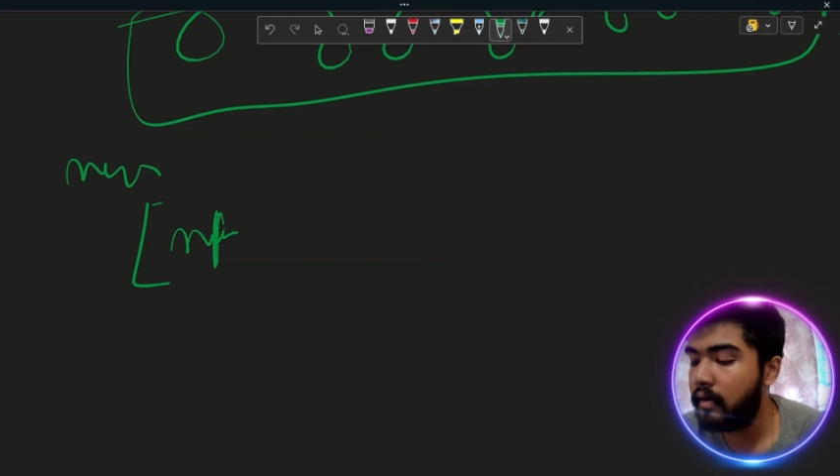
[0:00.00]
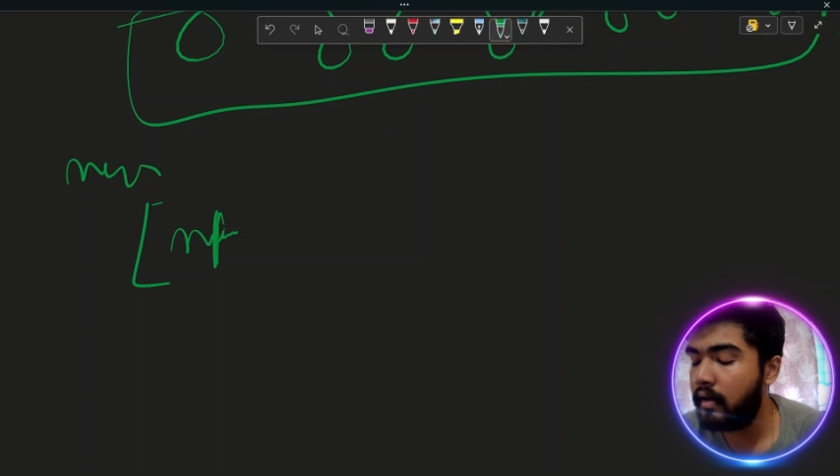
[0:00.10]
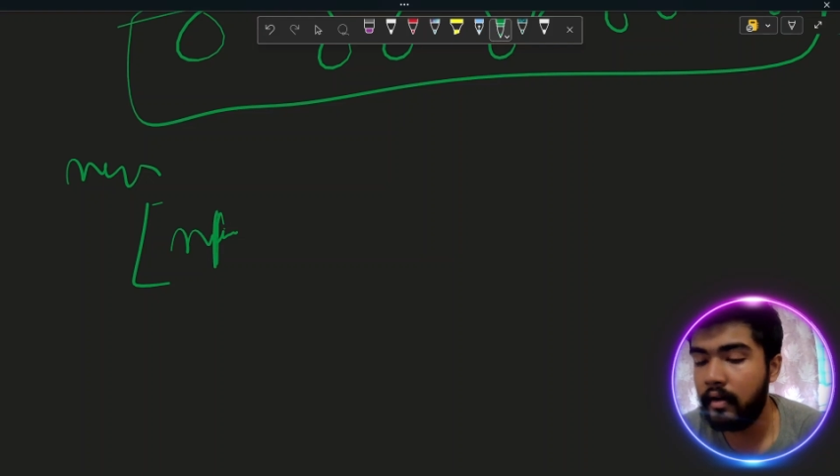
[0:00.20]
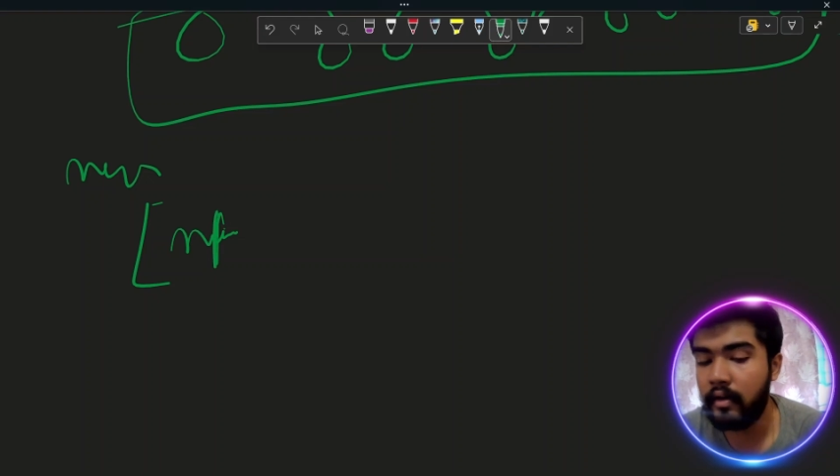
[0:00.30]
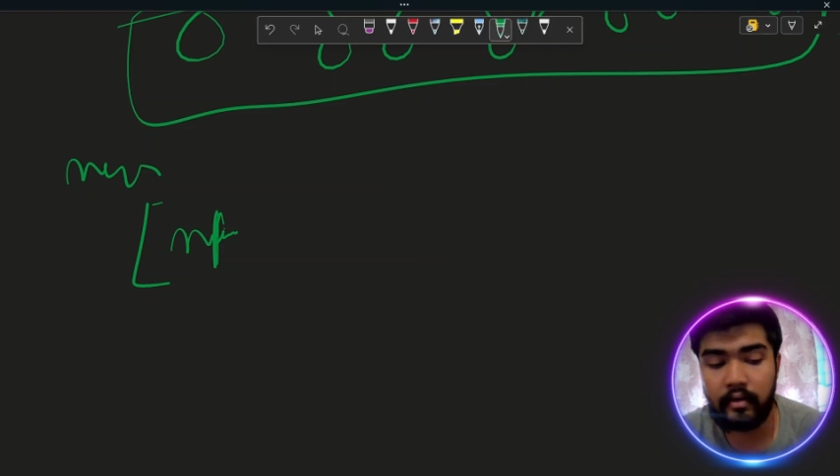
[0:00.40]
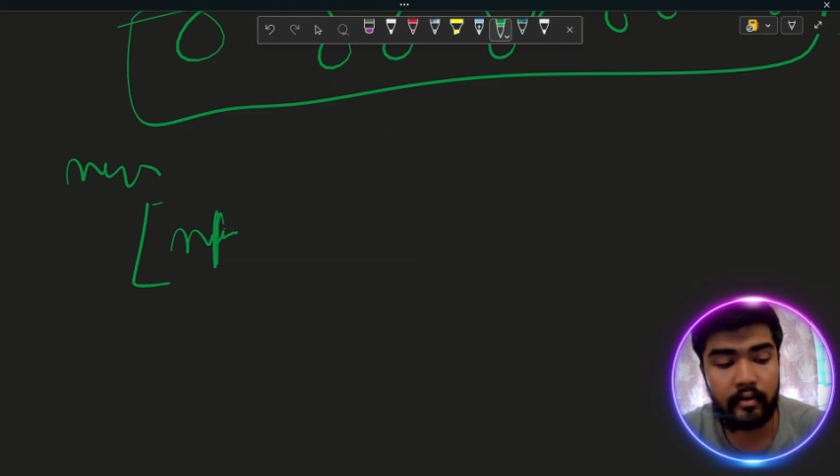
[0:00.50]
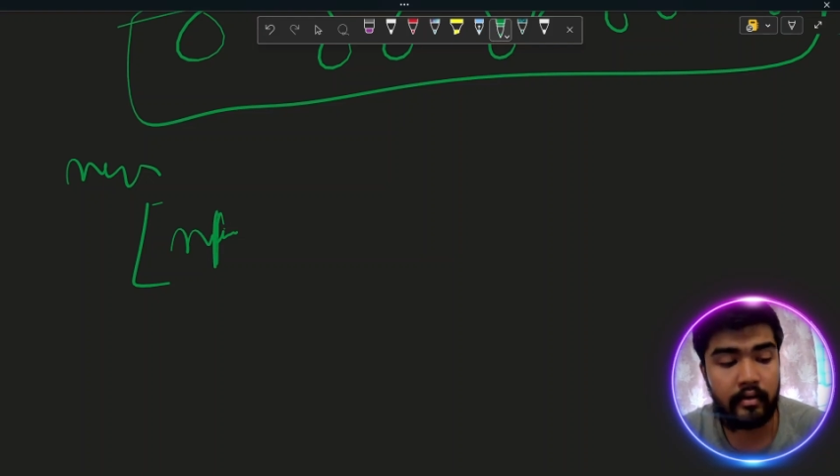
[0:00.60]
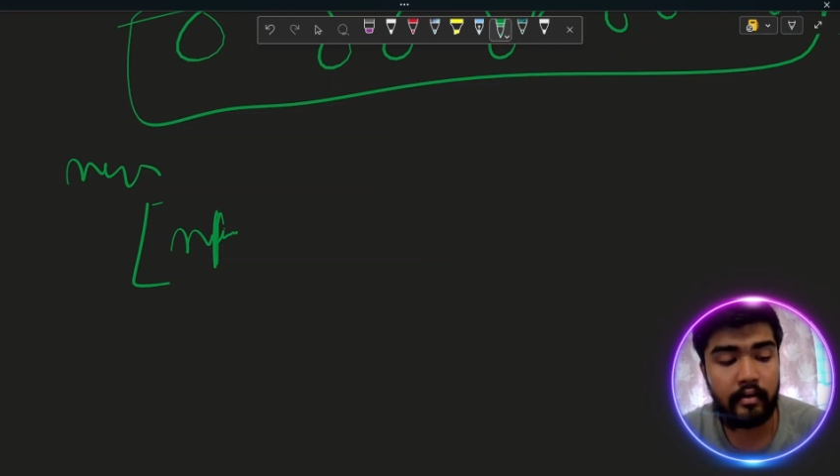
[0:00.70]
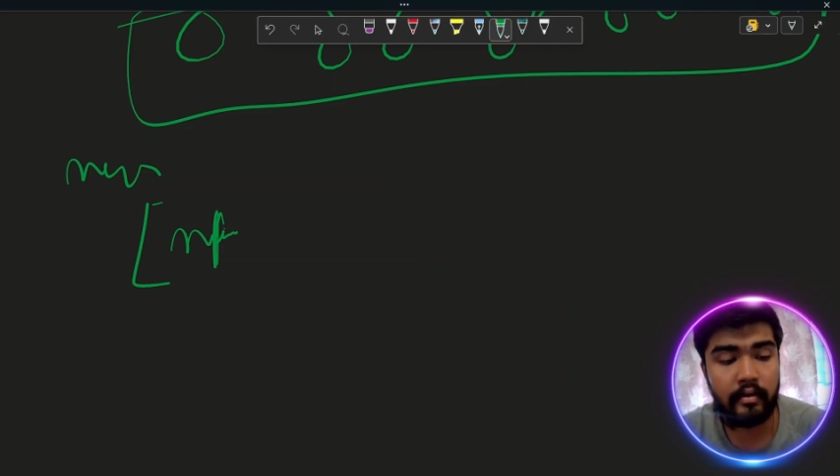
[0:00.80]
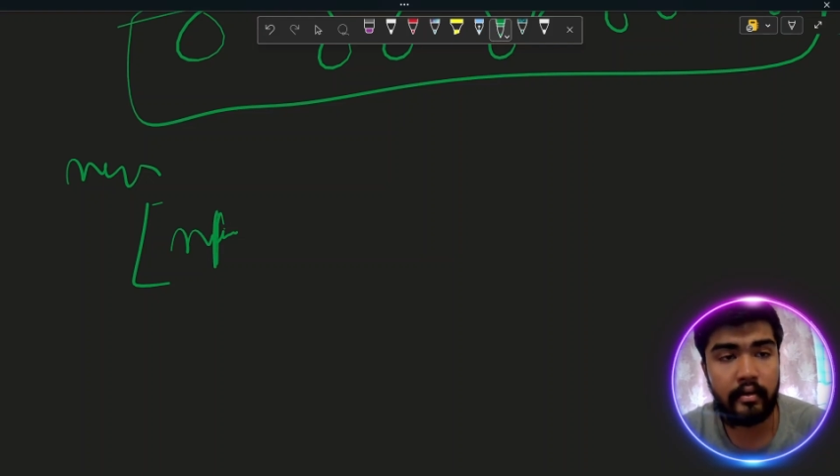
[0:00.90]

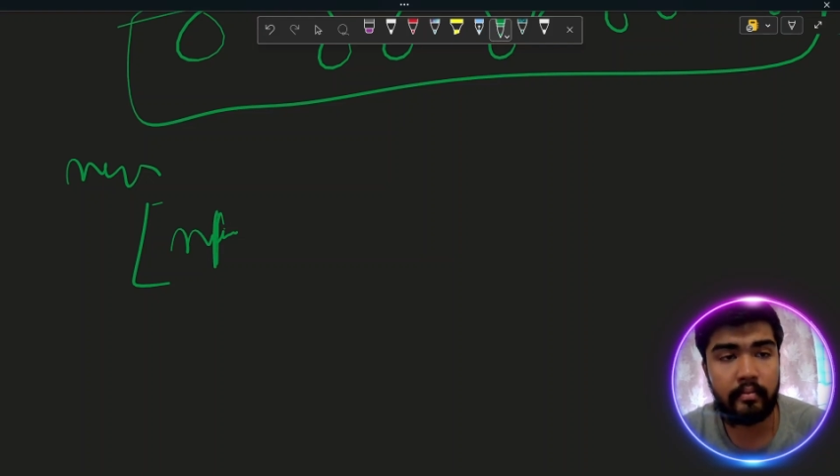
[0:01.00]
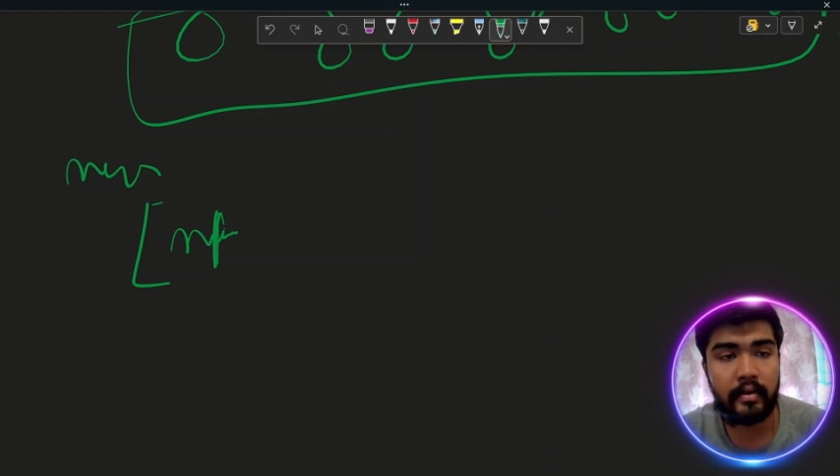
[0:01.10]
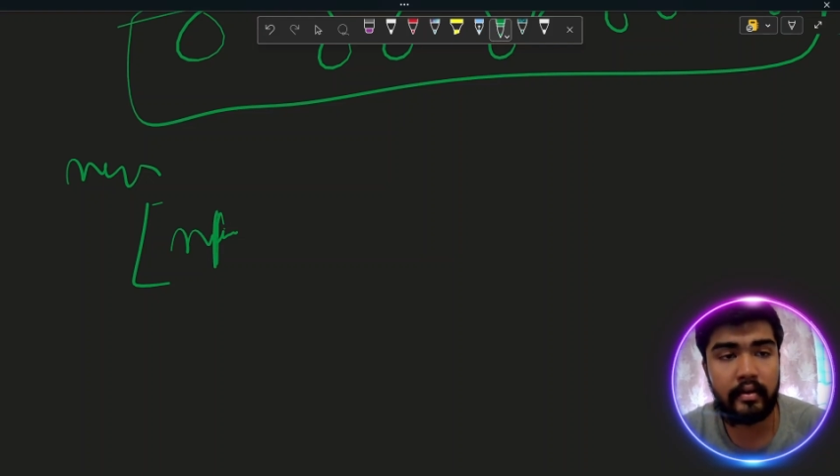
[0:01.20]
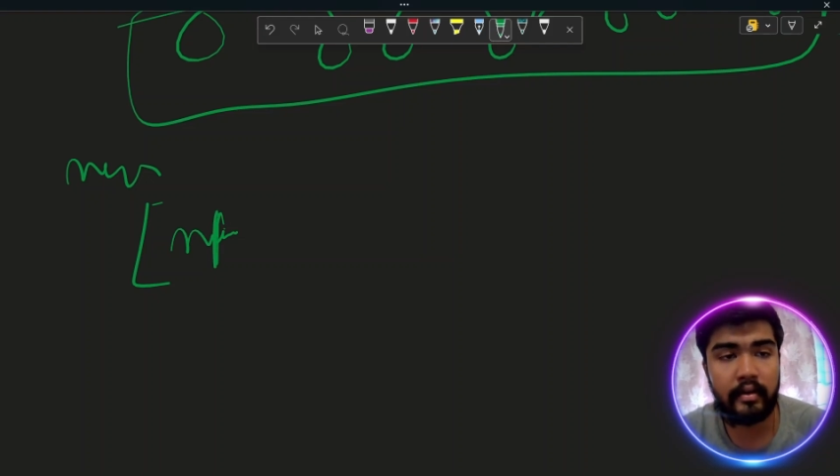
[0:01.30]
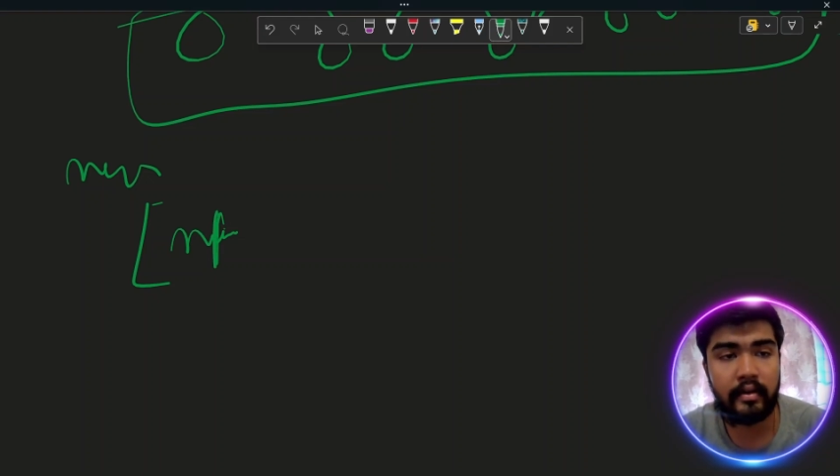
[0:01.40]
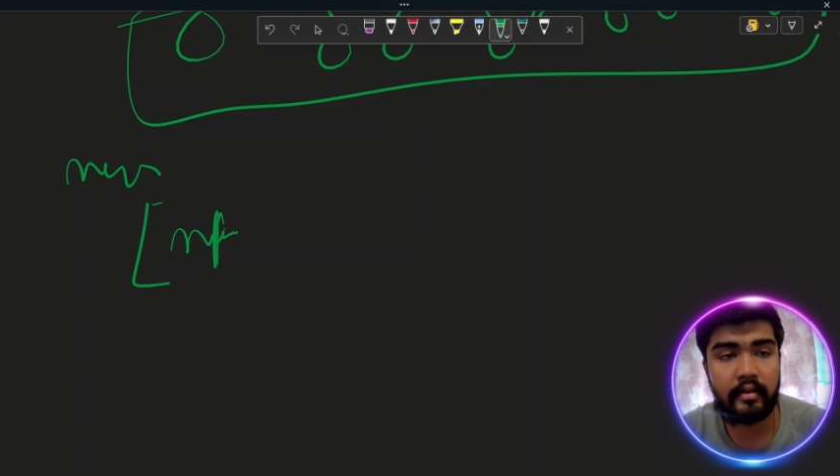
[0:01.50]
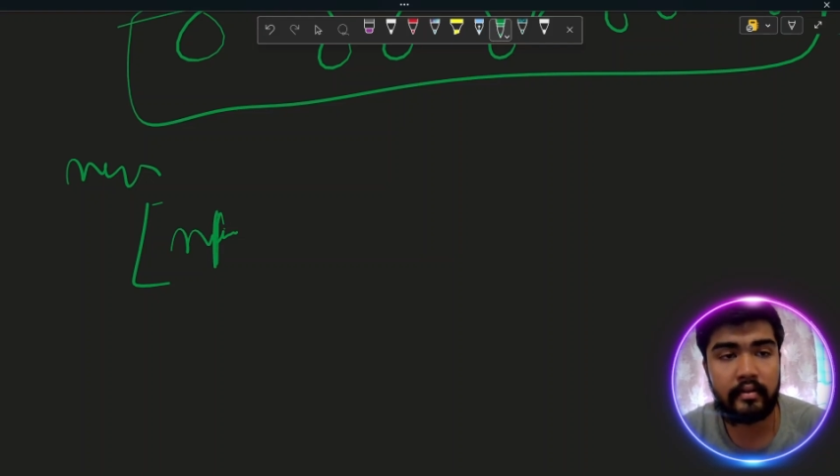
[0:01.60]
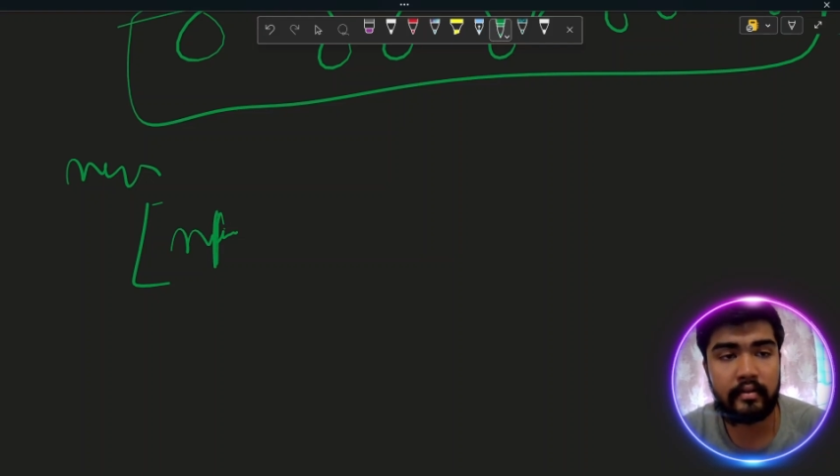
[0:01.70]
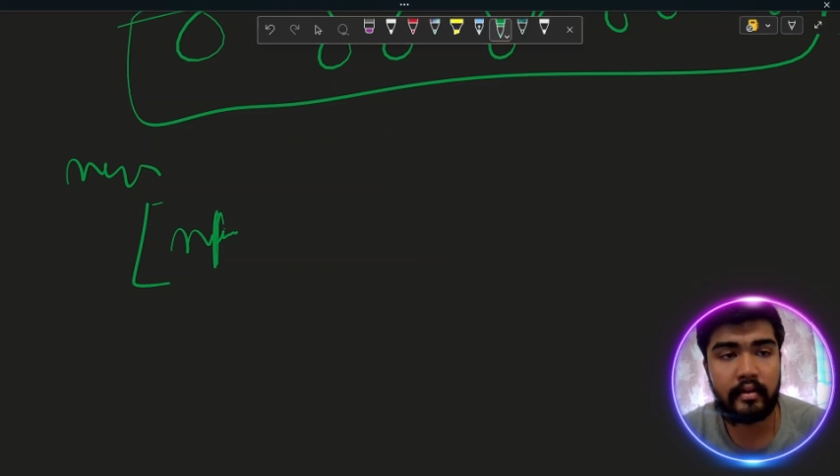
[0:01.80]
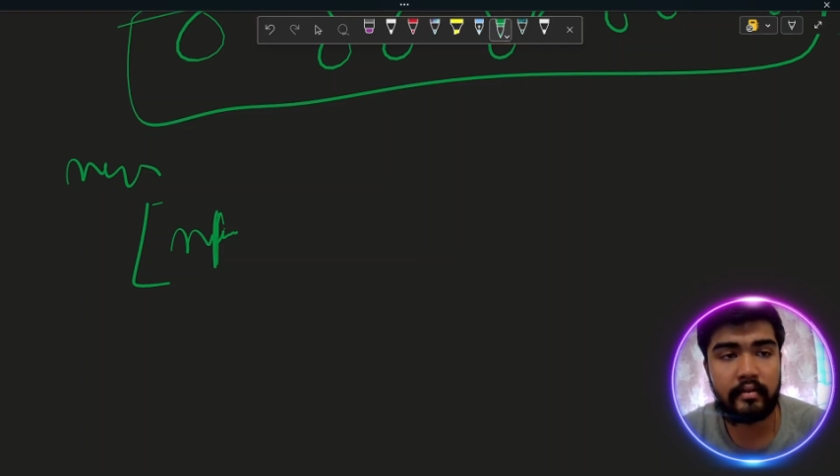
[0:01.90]
let me delete
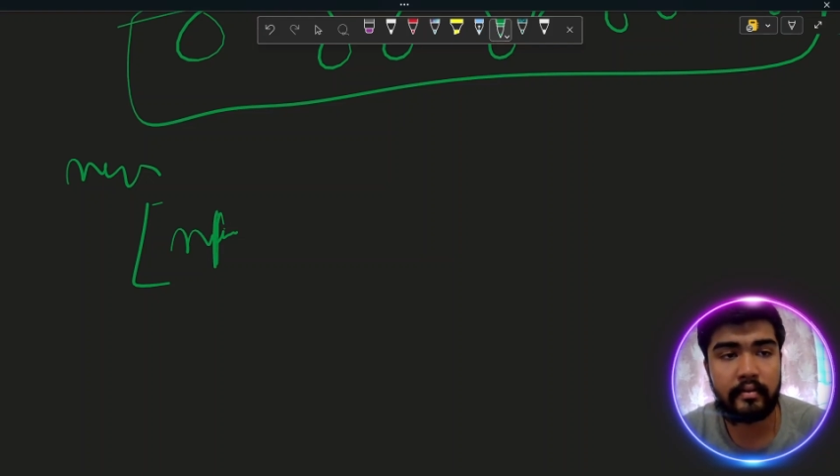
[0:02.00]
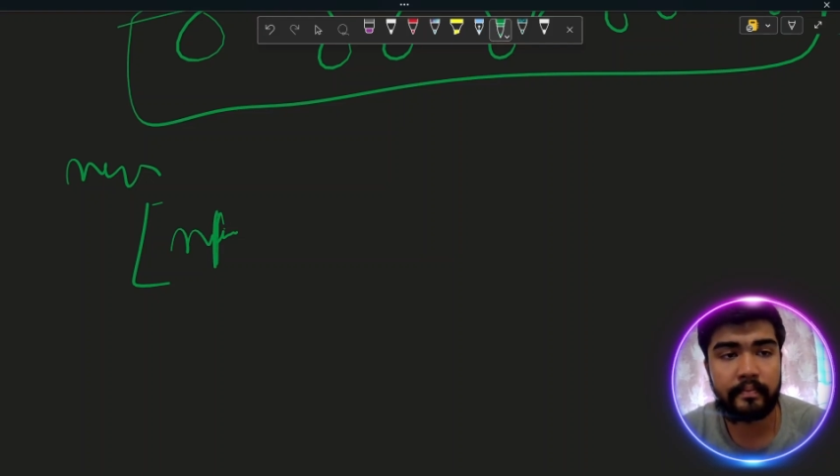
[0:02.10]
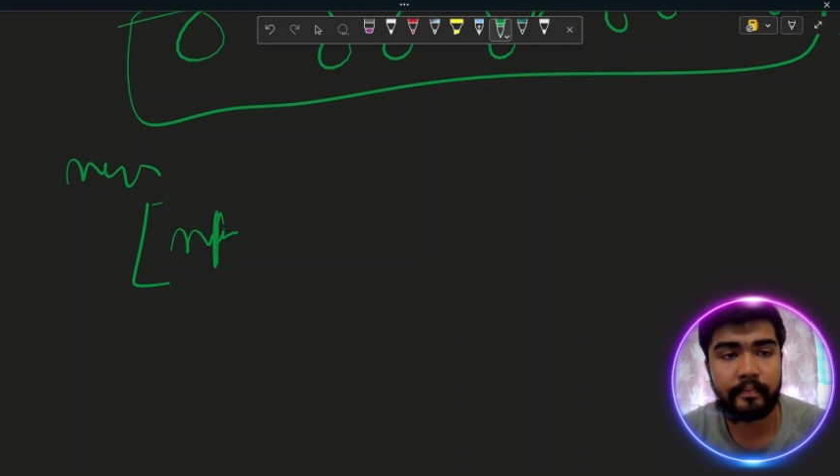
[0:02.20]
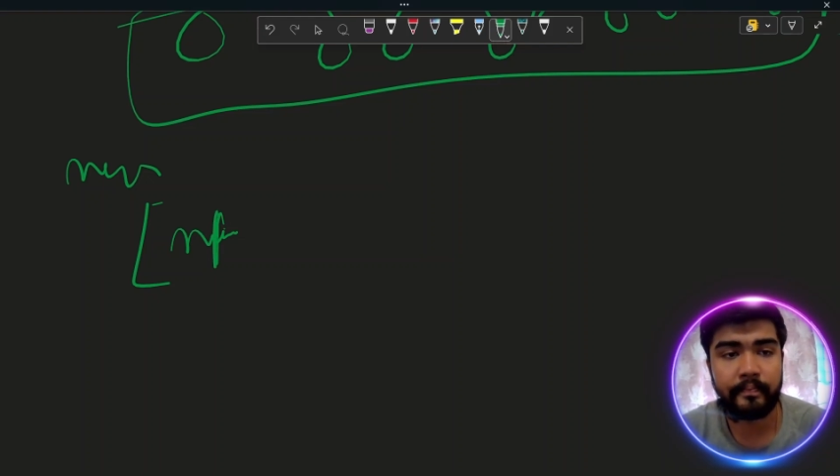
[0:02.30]
these things.